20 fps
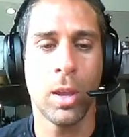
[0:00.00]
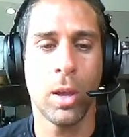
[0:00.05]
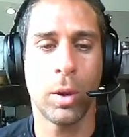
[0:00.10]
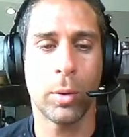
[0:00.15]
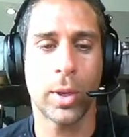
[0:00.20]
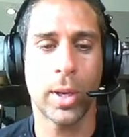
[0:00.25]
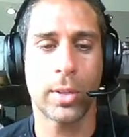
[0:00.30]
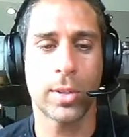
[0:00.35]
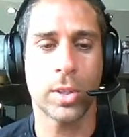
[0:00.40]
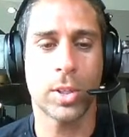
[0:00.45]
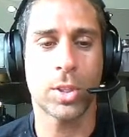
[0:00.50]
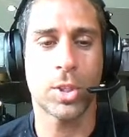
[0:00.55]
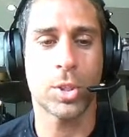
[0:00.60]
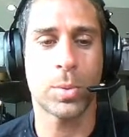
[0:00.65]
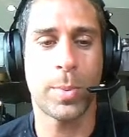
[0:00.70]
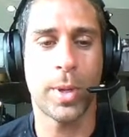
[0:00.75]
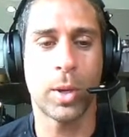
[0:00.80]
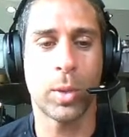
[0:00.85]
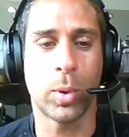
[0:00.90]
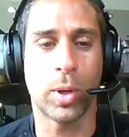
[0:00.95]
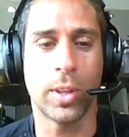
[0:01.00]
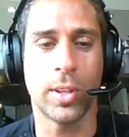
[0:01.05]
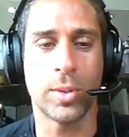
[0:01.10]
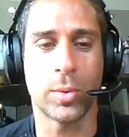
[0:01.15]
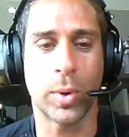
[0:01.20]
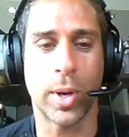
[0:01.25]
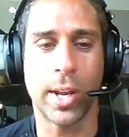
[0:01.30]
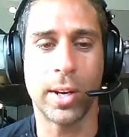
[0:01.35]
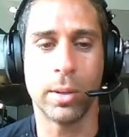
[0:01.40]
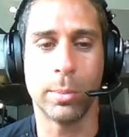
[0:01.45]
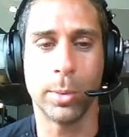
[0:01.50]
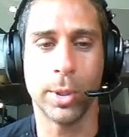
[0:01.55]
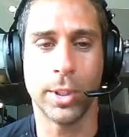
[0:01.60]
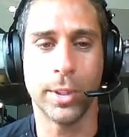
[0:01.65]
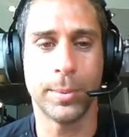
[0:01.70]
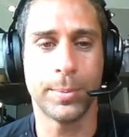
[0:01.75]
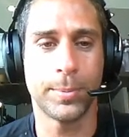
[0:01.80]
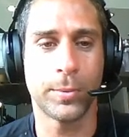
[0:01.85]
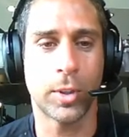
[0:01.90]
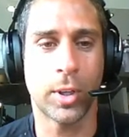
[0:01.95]
Okay, so let's just pick one of these randomly.
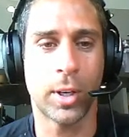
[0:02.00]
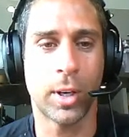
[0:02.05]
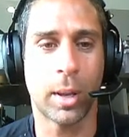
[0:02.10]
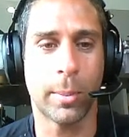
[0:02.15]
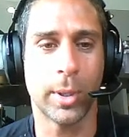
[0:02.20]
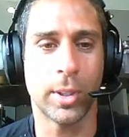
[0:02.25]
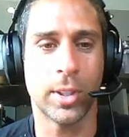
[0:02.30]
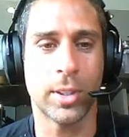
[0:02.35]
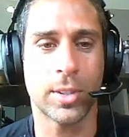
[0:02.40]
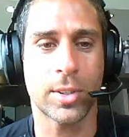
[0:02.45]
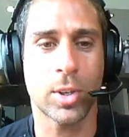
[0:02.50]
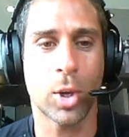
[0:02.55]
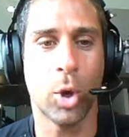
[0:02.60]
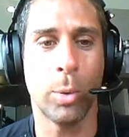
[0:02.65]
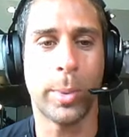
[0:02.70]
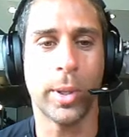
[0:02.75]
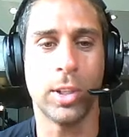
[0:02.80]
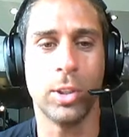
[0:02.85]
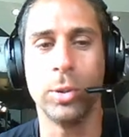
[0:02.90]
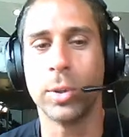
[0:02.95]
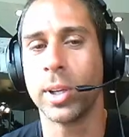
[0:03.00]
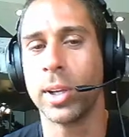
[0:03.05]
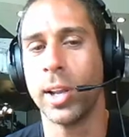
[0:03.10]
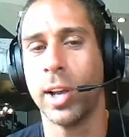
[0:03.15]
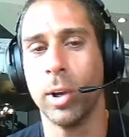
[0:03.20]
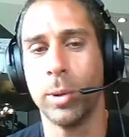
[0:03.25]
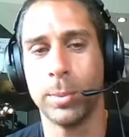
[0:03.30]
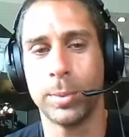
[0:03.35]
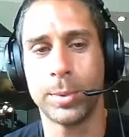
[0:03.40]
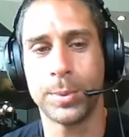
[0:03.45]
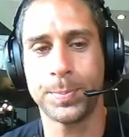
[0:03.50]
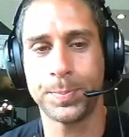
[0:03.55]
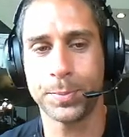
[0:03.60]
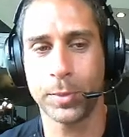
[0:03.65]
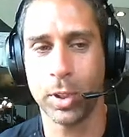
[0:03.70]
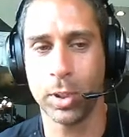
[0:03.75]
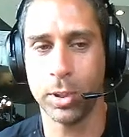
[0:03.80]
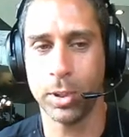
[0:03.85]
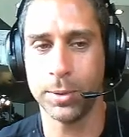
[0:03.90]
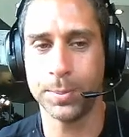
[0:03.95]
All right, how about this? Hoping you can help,
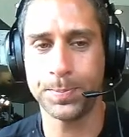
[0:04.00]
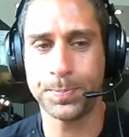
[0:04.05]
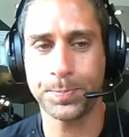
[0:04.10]
you know?